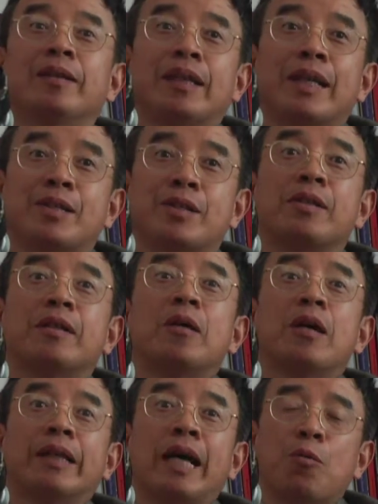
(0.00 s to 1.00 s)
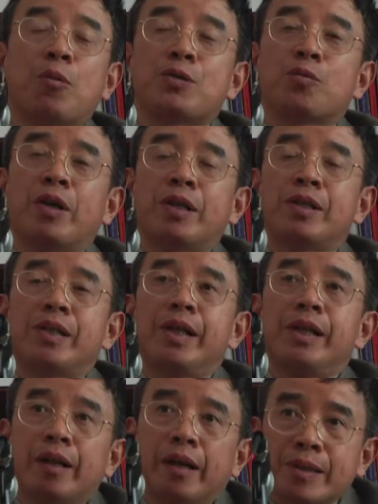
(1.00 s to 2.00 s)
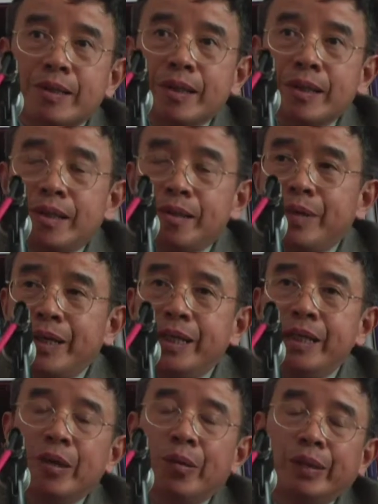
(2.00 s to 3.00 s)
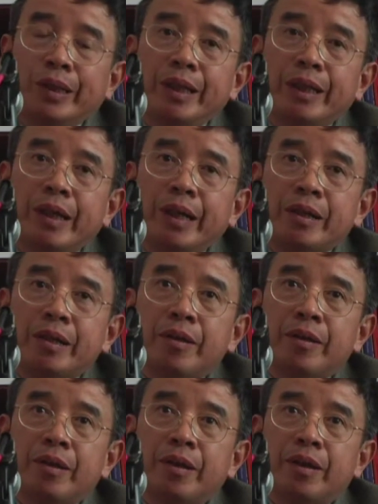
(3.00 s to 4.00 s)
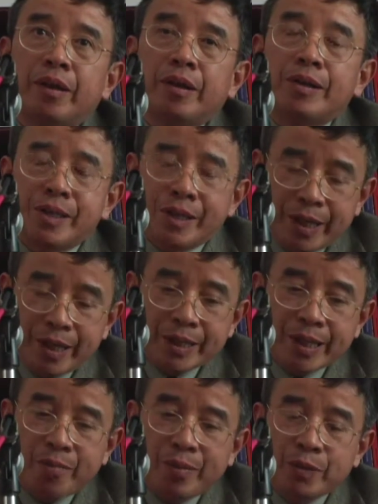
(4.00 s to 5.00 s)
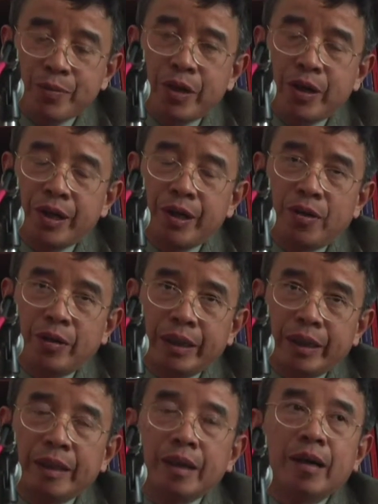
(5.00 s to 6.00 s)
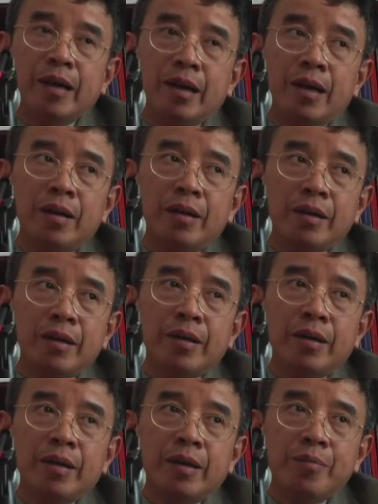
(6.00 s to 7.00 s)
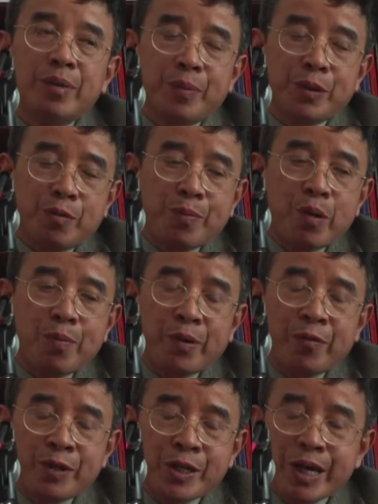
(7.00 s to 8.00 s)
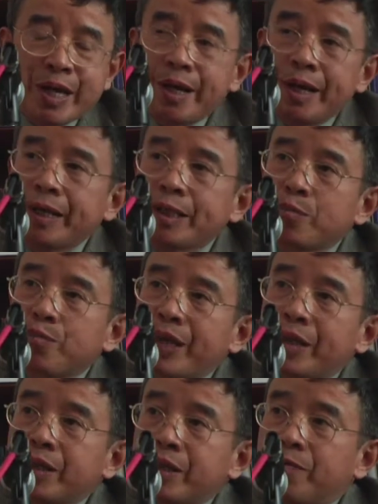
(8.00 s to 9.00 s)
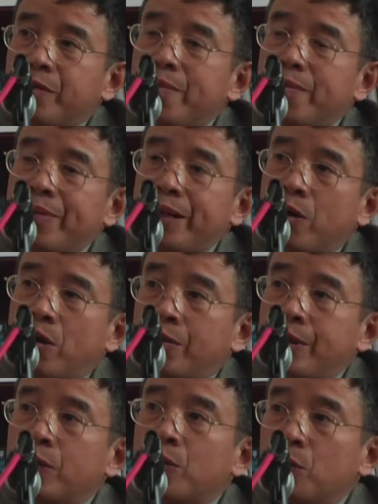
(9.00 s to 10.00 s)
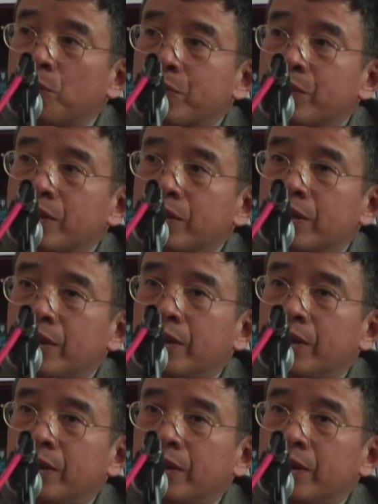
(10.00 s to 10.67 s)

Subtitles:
that was what the CCP or the Chinese Communist Party or the People's Republic of China expected from minority groups